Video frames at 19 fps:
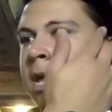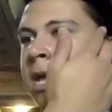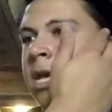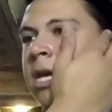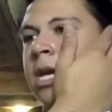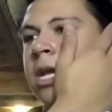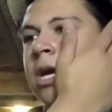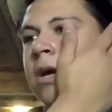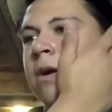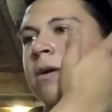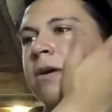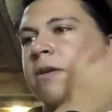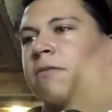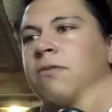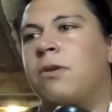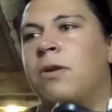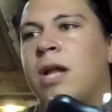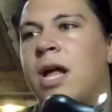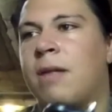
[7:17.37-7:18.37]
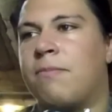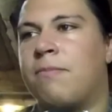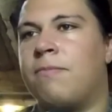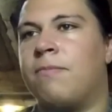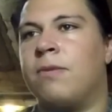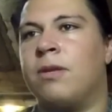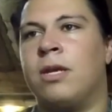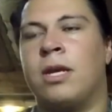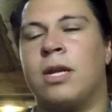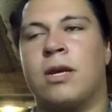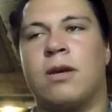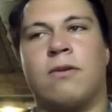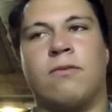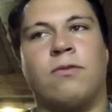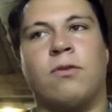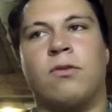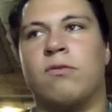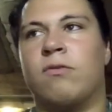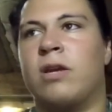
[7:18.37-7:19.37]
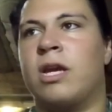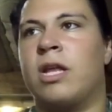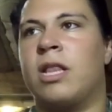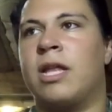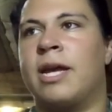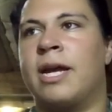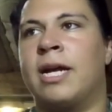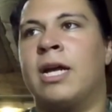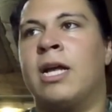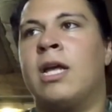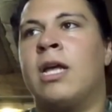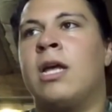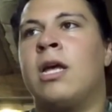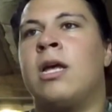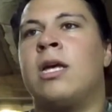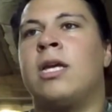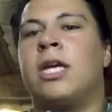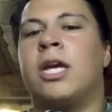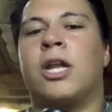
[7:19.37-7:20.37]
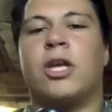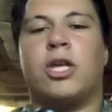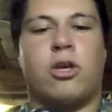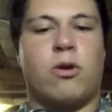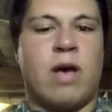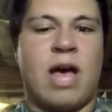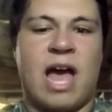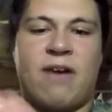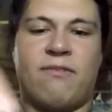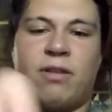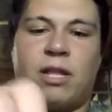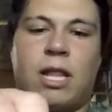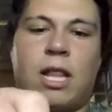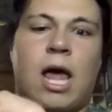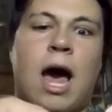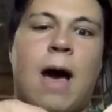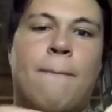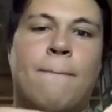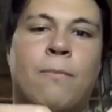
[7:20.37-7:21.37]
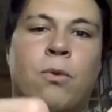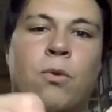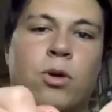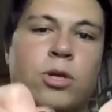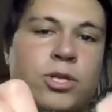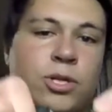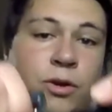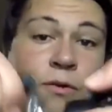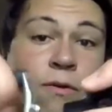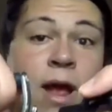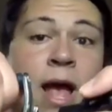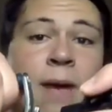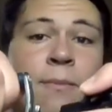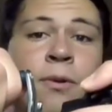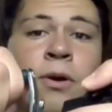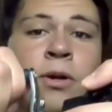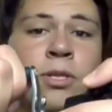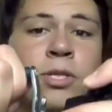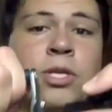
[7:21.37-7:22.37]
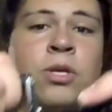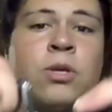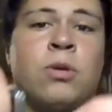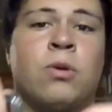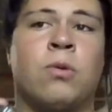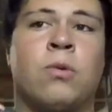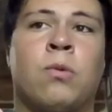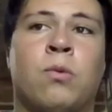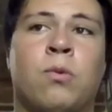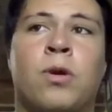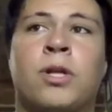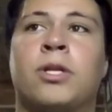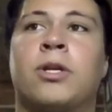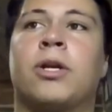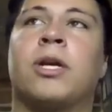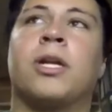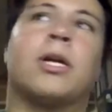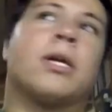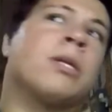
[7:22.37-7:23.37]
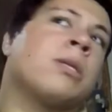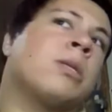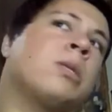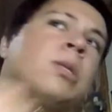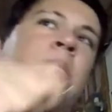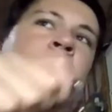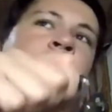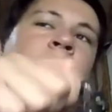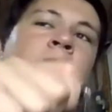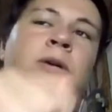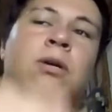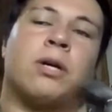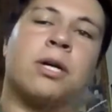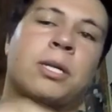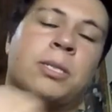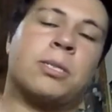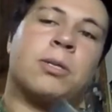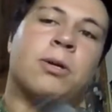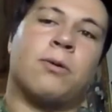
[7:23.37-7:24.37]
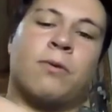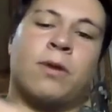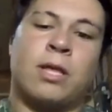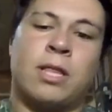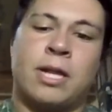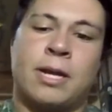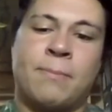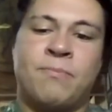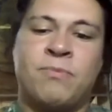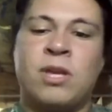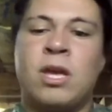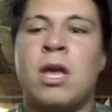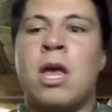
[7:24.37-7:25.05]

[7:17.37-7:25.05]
you know, if you're not, you know, if you're reeling, you know, you have a lot more to grab onto when you're gonna set the hook and start reeling.